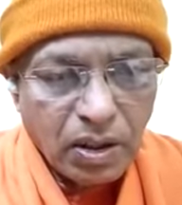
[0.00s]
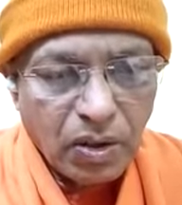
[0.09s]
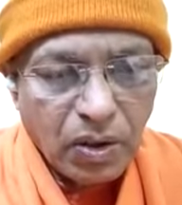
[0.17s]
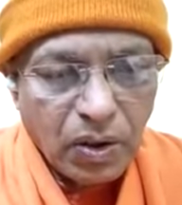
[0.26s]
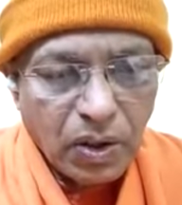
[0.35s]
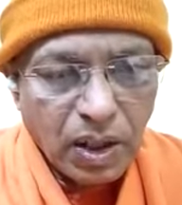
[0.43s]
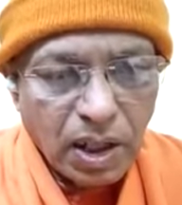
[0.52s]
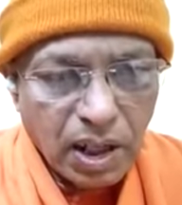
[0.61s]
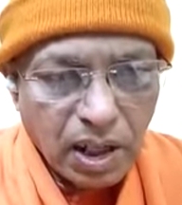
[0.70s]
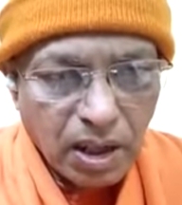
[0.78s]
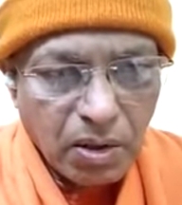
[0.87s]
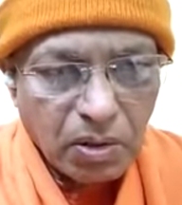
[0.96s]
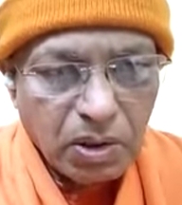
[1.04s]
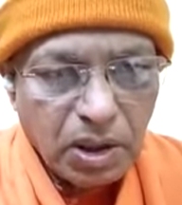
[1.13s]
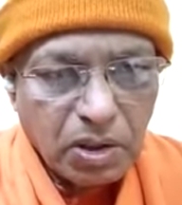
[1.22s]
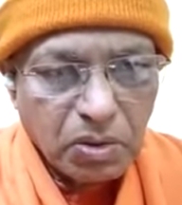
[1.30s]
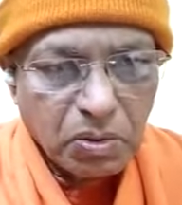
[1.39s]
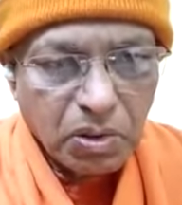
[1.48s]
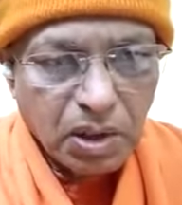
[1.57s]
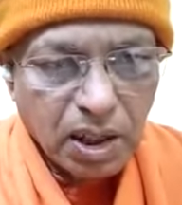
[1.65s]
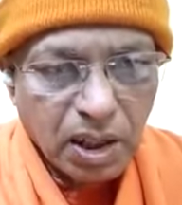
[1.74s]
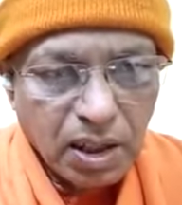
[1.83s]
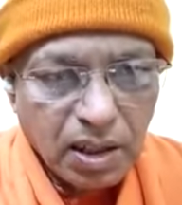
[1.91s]
Not allow this
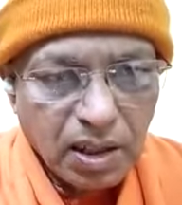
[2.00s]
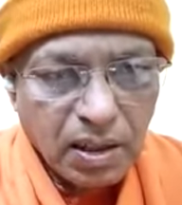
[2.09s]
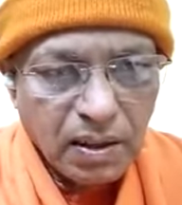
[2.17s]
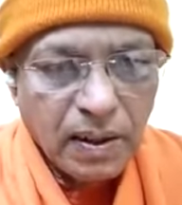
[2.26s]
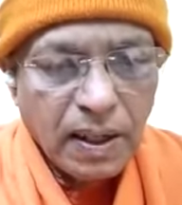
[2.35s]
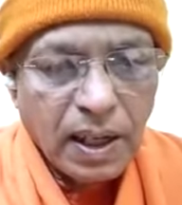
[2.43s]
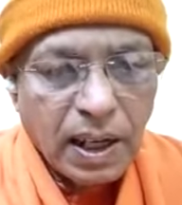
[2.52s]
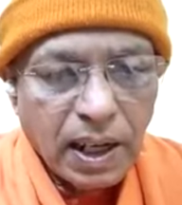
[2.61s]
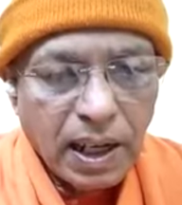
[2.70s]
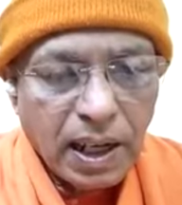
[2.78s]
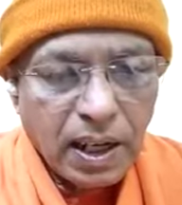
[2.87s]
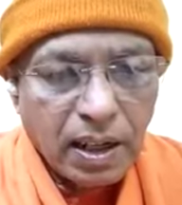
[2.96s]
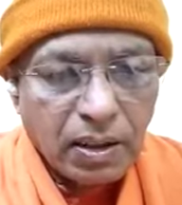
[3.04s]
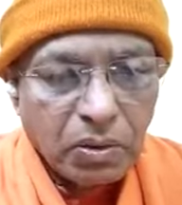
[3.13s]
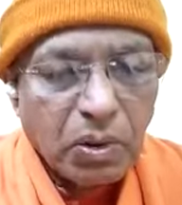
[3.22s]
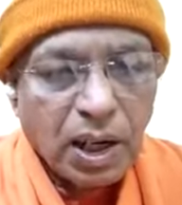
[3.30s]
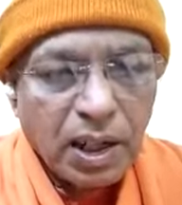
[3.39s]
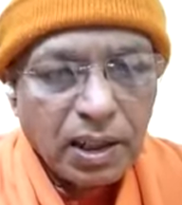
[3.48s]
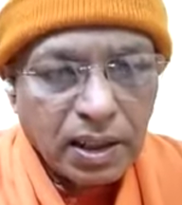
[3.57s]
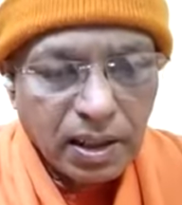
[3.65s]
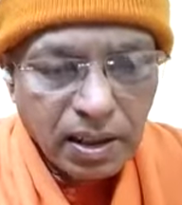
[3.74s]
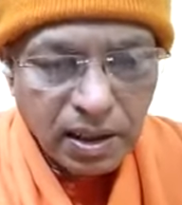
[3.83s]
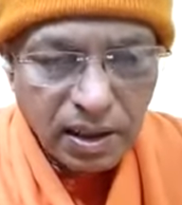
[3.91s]
world, and world
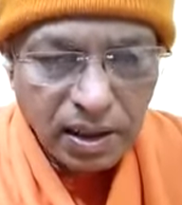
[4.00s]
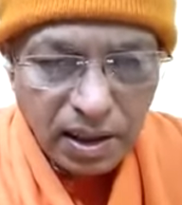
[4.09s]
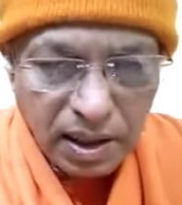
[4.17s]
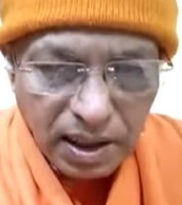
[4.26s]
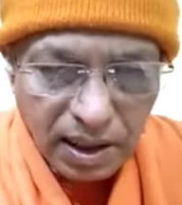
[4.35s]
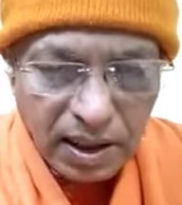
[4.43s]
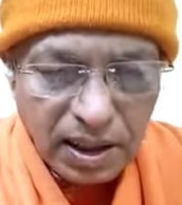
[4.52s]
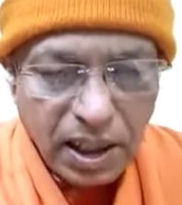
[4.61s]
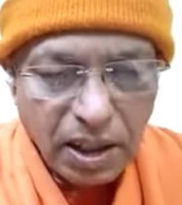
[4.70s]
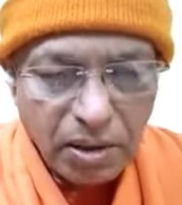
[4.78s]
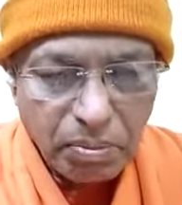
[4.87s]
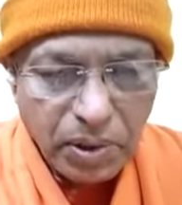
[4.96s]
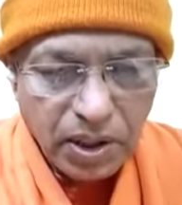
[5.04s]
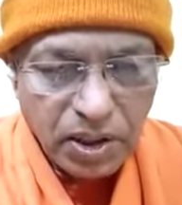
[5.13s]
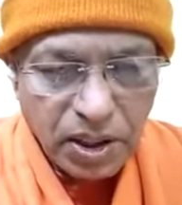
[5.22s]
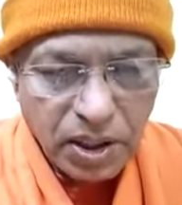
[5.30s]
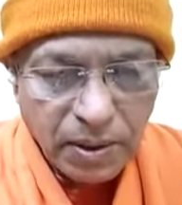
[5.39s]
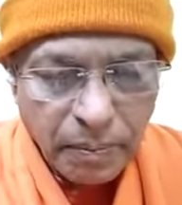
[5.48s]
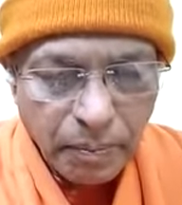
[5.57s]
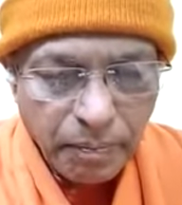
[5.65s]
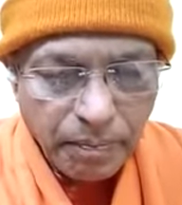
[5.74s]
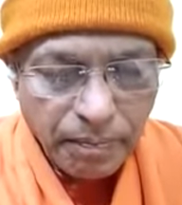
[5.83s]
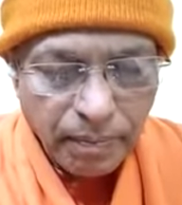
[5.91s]
itself is
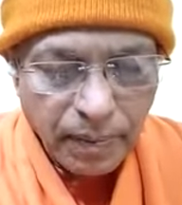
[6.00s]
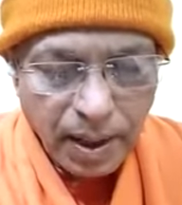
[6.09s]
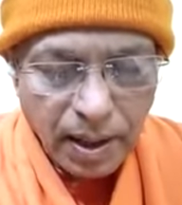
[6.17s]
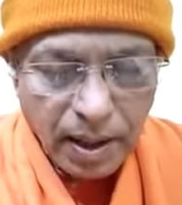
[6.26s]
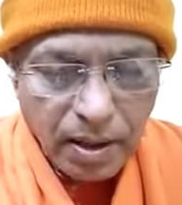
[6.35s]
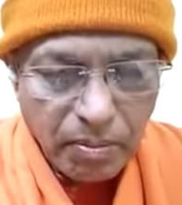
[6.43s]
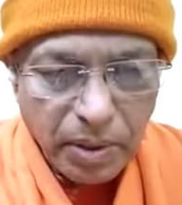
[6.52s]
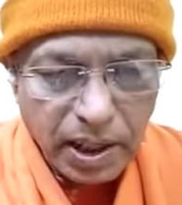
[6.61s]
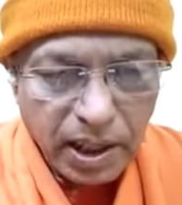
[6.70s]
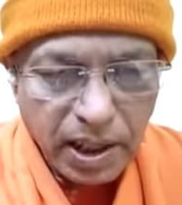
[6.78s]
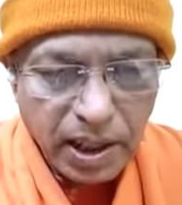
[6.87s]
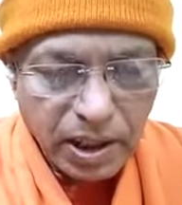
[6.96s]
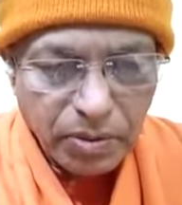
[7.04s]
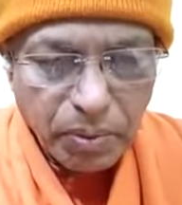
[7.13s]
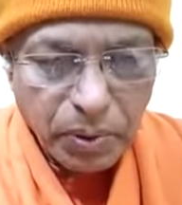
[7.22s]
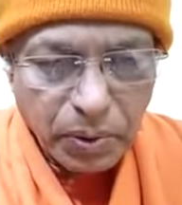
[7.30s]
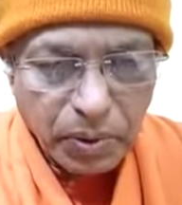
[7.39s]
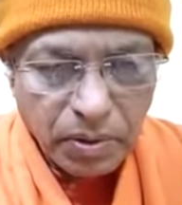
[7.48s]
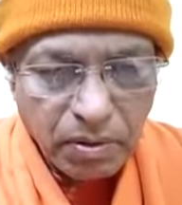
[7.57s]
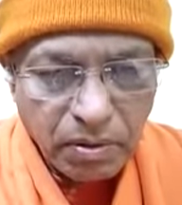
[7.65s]
making us poor,